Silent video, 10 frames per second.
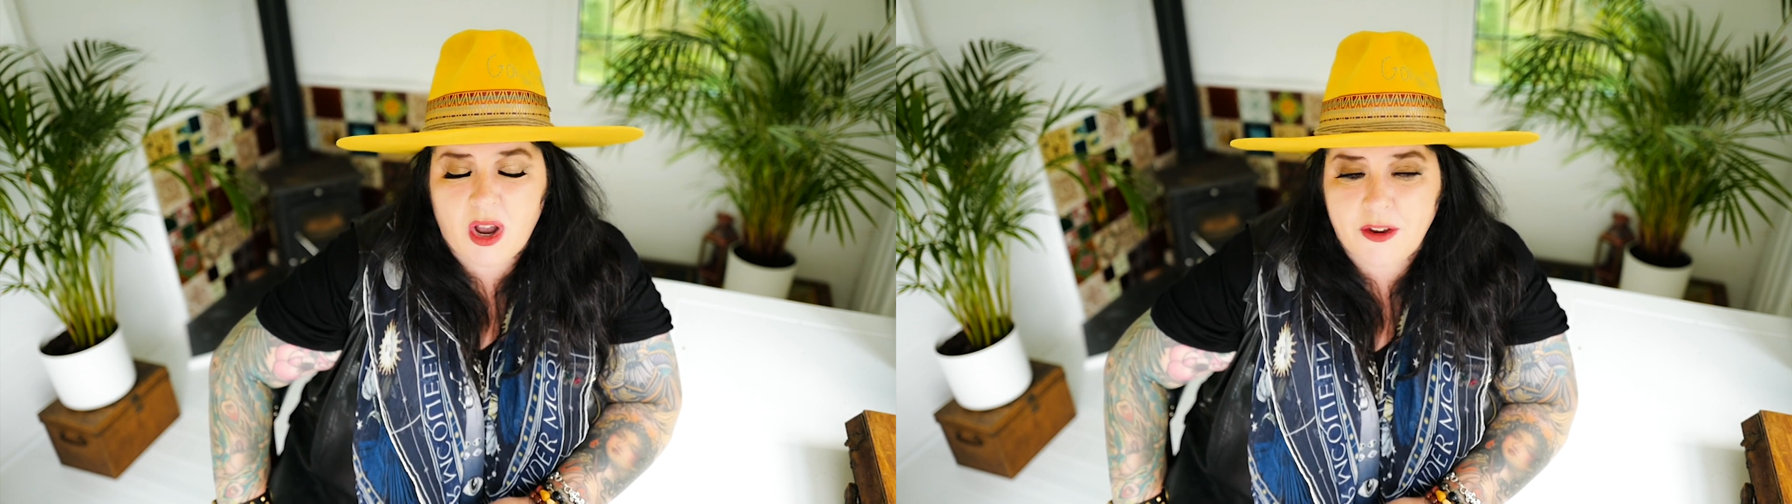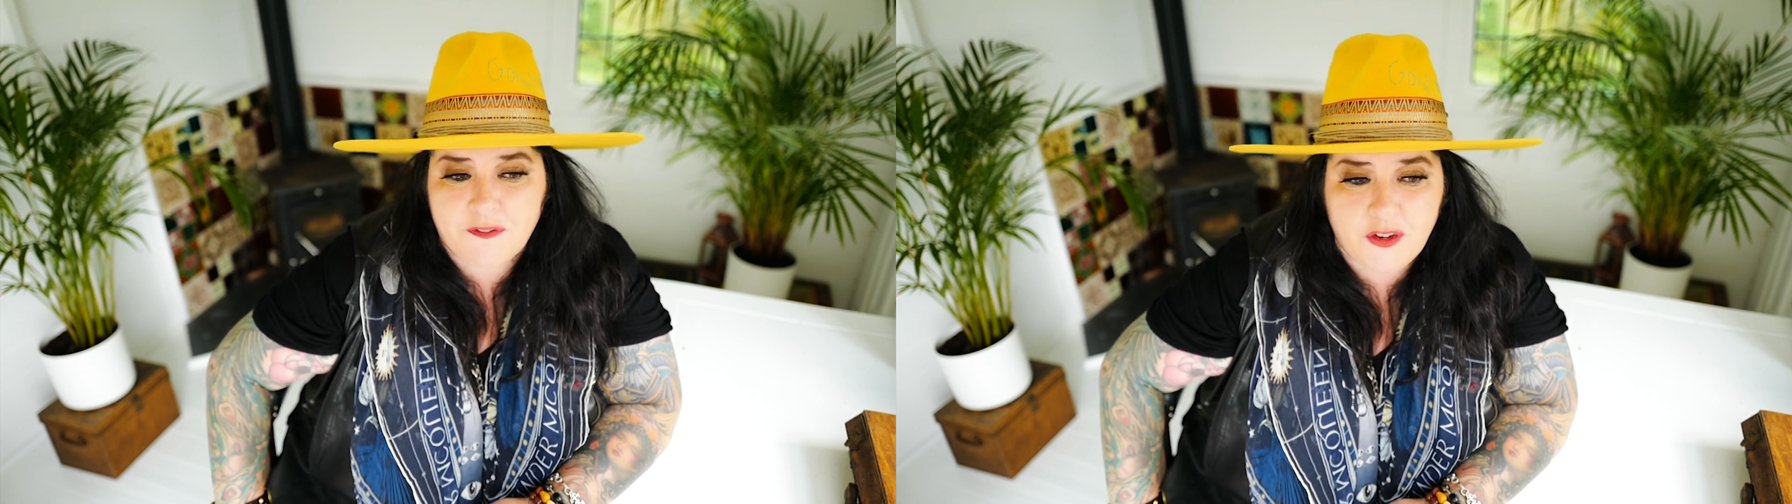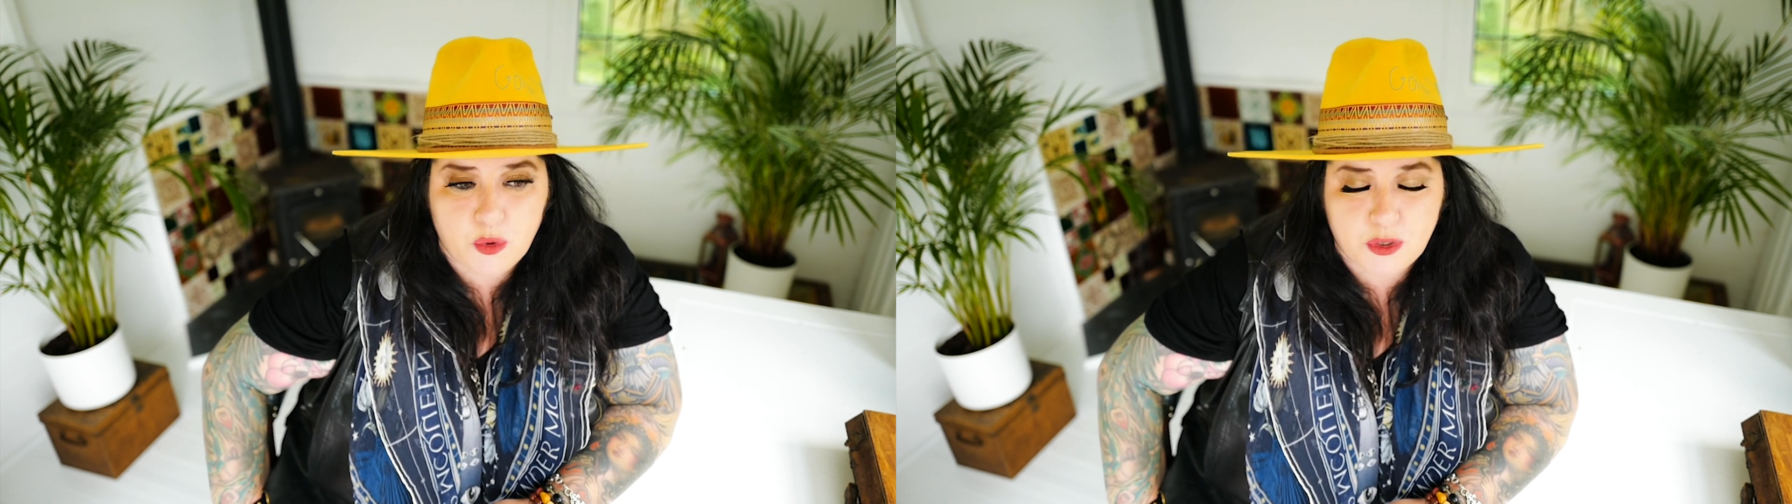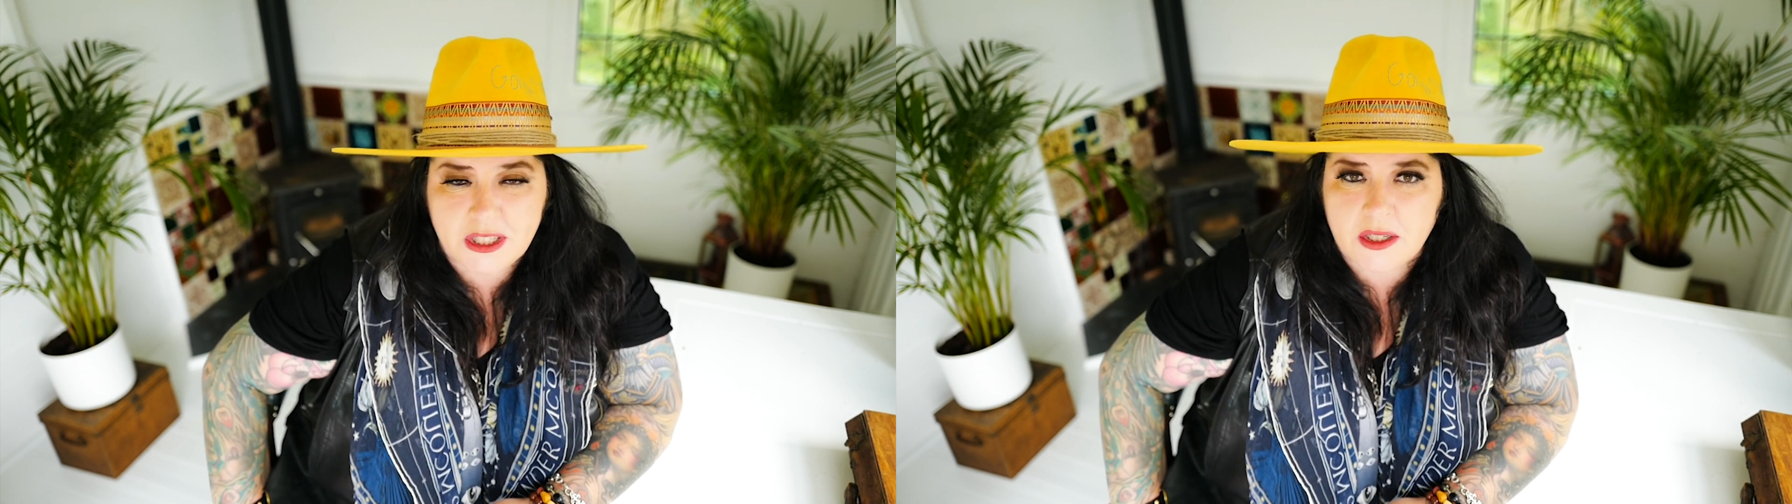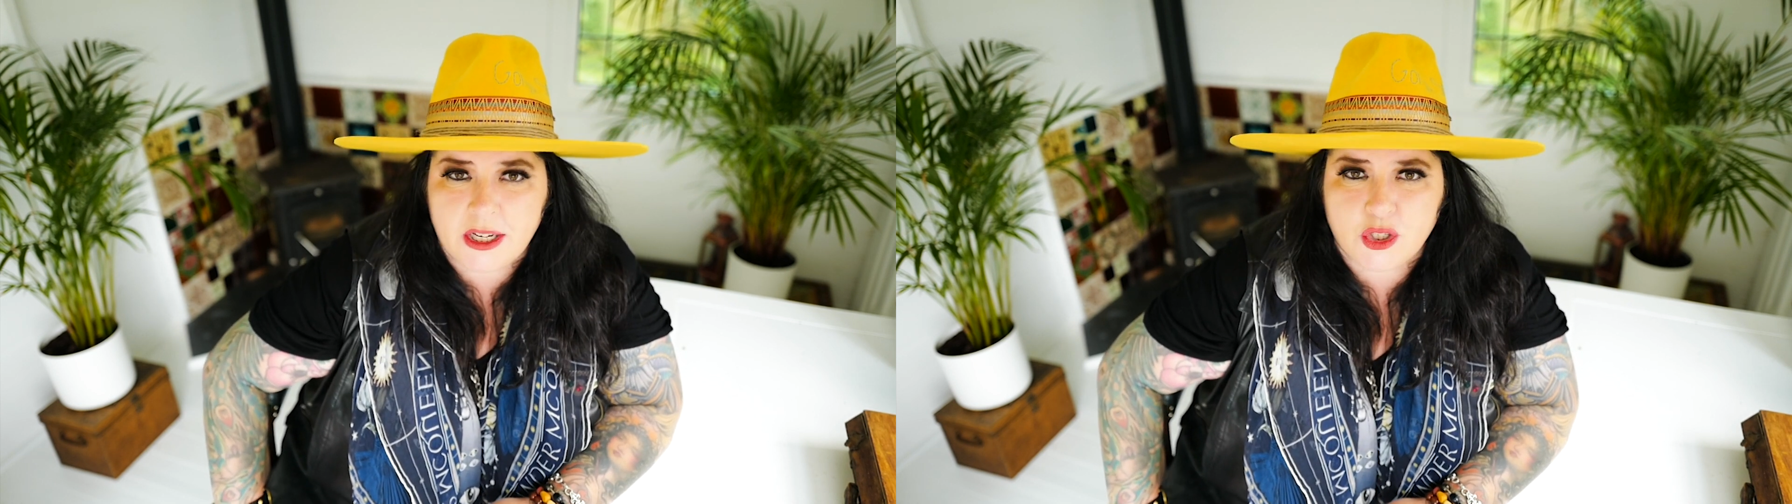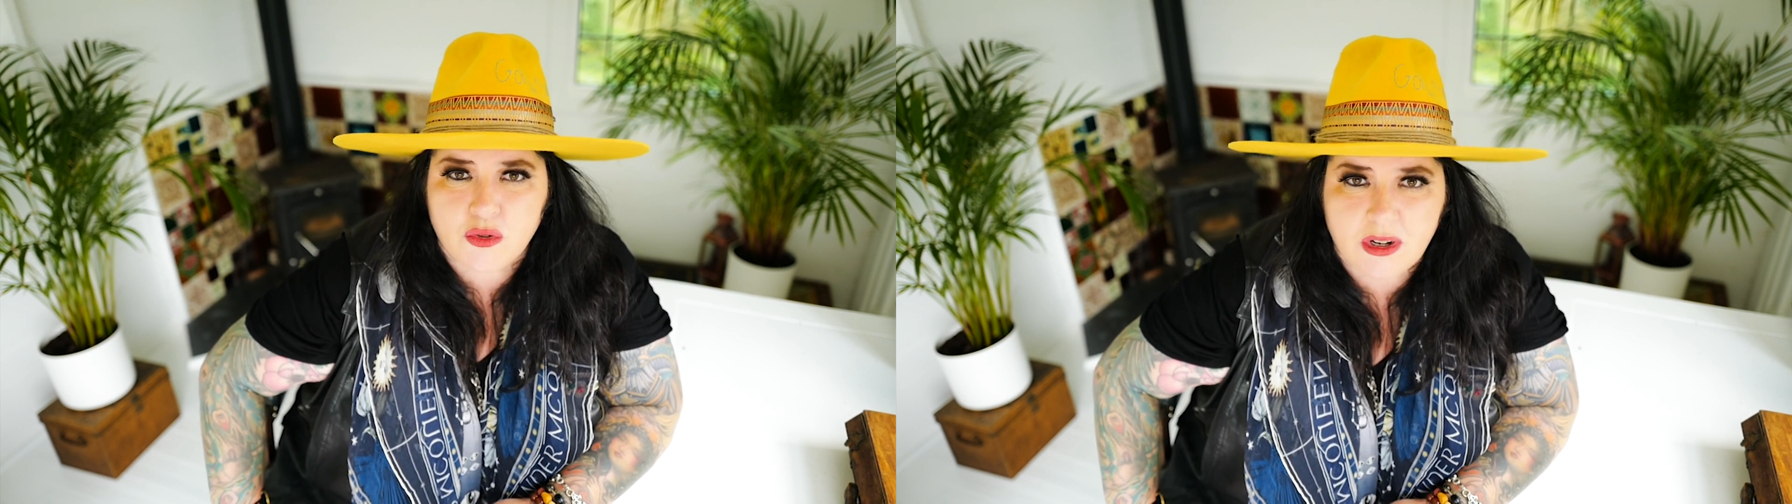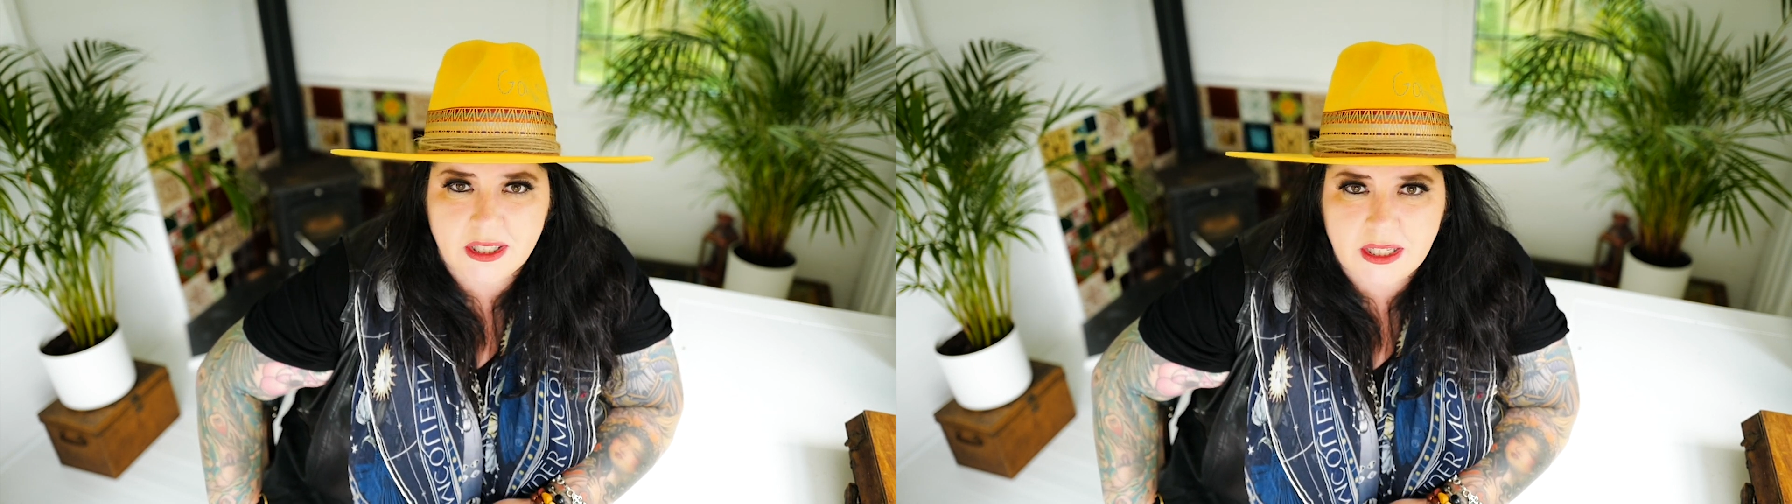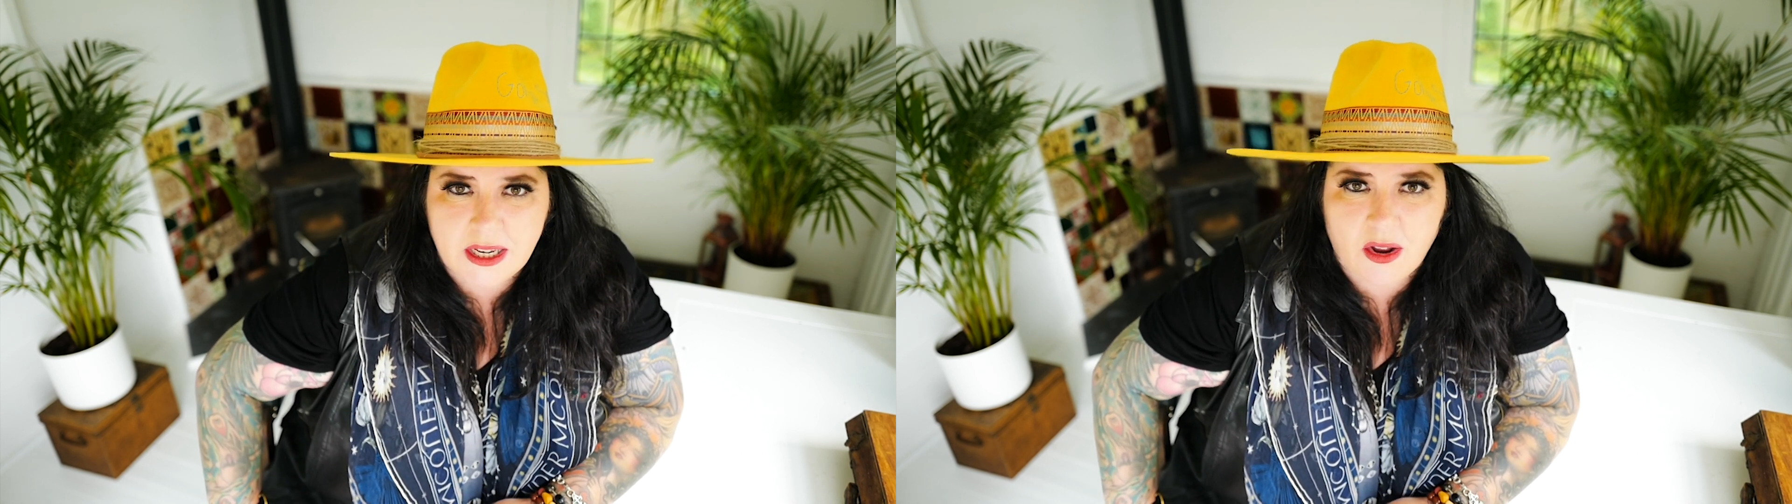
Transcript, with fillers: I feel this, I trust it,